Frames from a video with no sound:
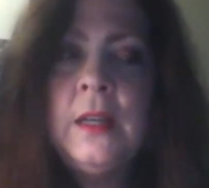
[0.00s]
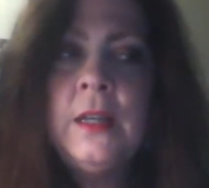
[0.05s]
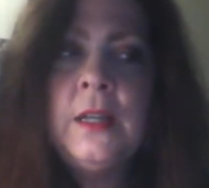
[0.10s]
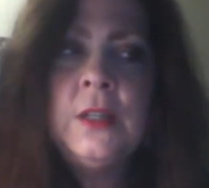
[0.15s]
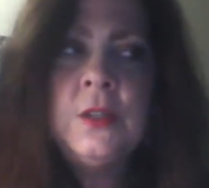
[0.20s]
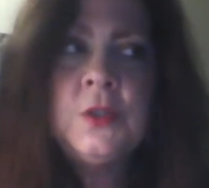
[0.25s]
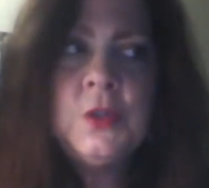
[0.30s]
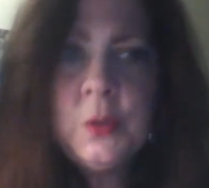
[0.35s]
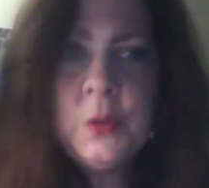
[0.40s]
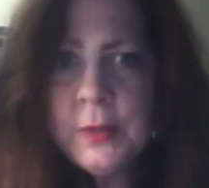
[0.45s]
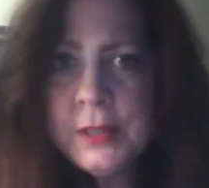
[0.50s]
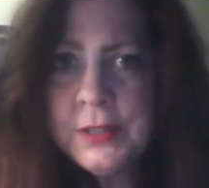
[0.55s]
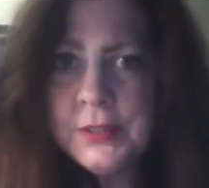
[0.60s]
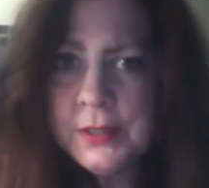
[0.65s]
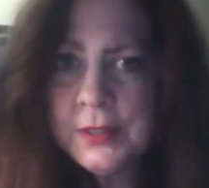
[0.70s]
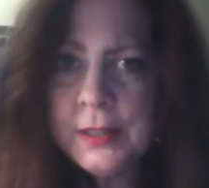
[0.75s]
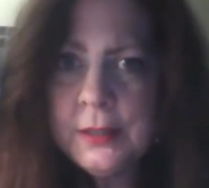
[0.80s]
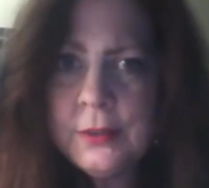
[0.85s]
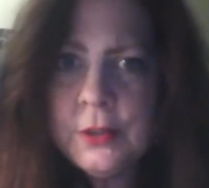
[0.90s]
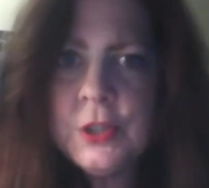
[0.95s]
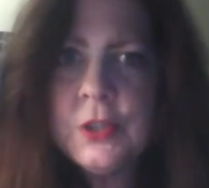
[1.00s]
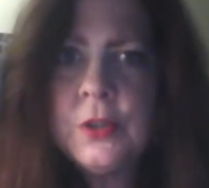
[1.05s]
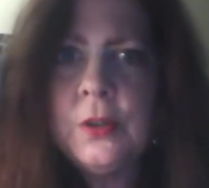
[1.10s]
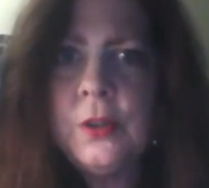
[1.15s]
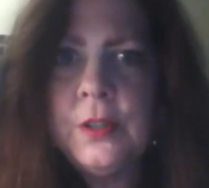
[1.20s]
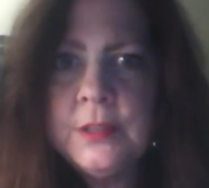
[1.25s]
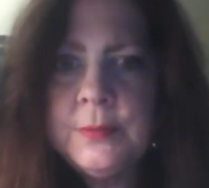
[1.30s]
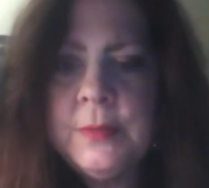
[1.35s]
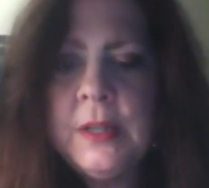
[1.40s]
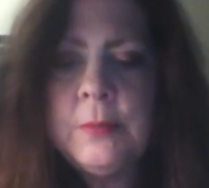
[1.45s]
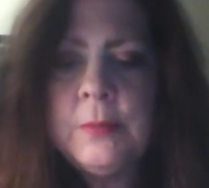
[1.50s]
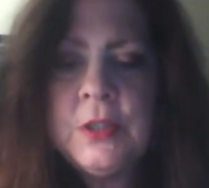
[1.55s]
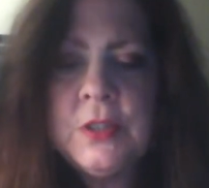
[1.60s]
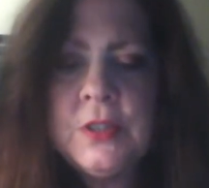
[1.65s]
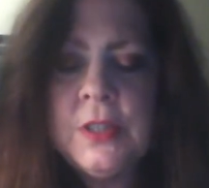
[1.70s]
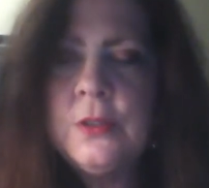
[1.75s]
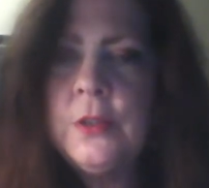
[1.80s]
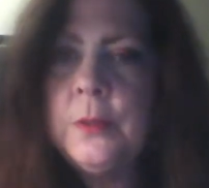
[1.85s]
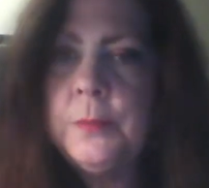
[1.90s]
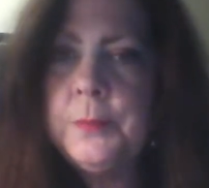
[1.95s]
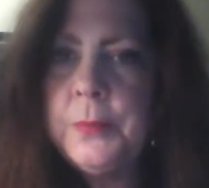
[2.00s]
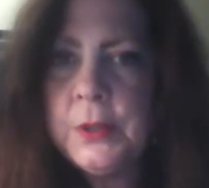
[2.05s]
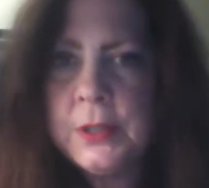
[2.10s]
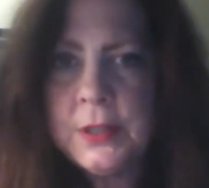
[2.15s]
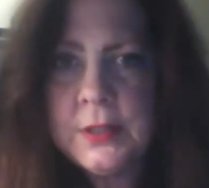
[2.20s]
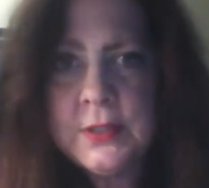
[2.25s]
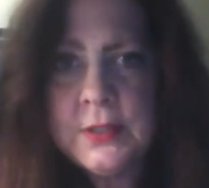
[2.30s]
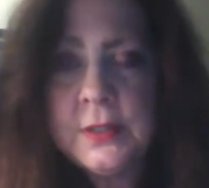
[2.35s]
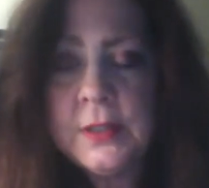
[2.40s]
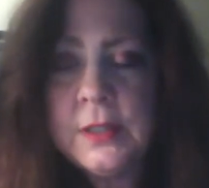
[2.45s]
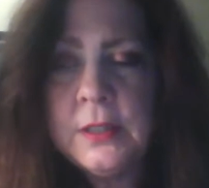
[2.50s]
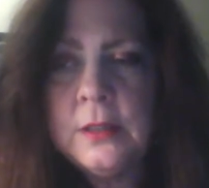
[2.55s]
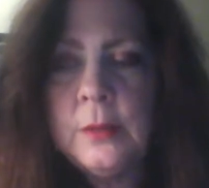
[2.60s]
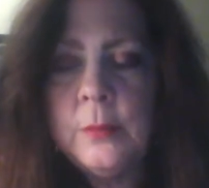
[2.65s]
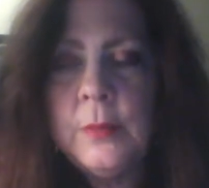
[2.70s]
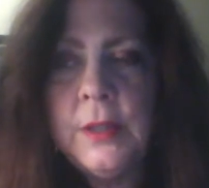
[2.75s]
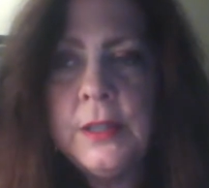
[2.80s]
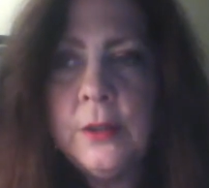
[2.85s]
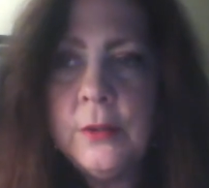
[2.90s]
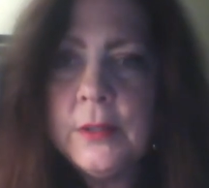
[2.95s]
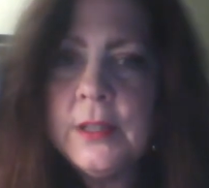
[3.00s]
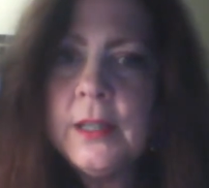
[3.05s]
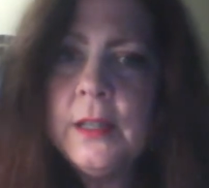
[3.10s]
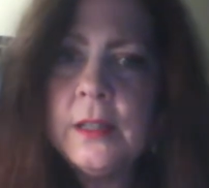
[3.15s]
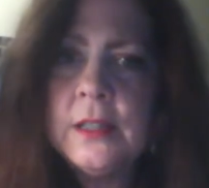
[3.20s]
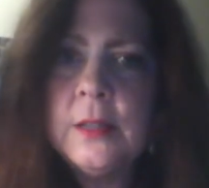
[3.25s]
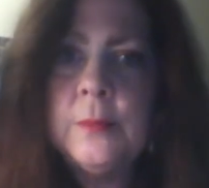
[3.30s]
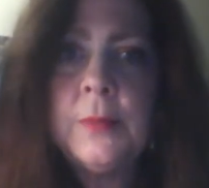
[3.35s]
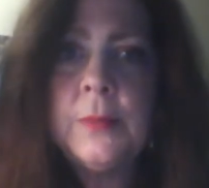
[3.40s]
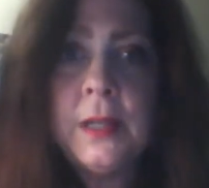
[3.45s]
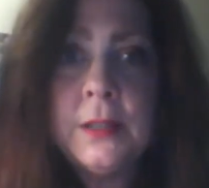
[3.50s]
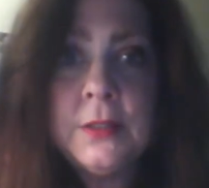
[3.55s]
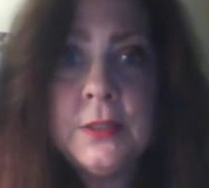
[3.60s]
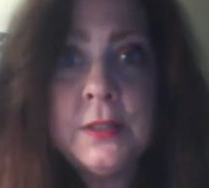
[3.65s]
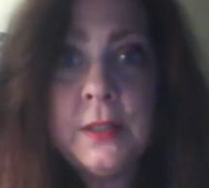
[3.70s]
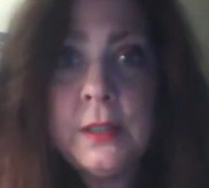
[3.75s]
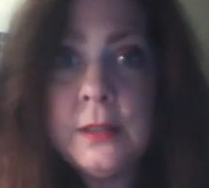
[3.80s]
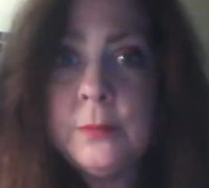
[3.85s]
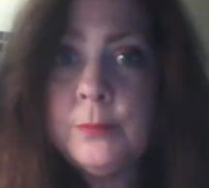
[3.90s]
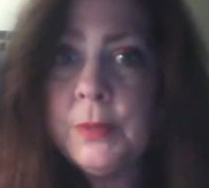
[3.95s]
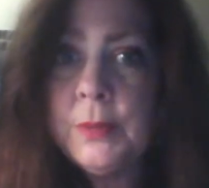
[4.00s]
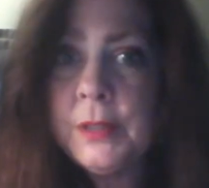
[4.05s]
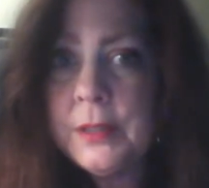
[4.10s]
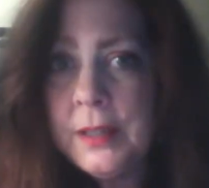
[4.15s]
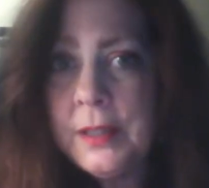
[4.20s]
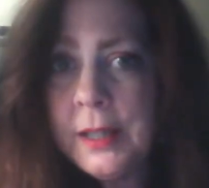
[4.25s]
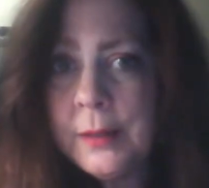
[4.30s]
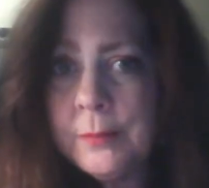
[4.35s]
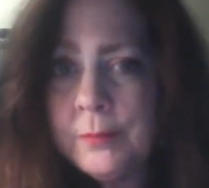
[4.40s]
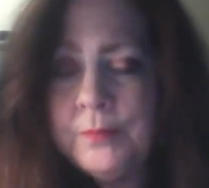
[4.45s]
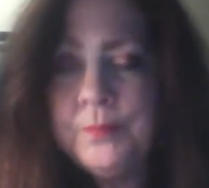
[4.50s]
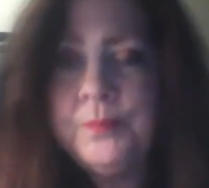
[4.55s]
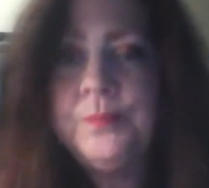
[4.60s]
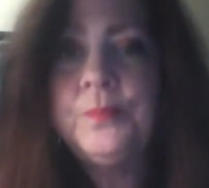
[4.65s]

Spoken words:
2 weeks later, she calls me up. She said, your book is in. I'm like, okay, I'll come by tonight and pick it up.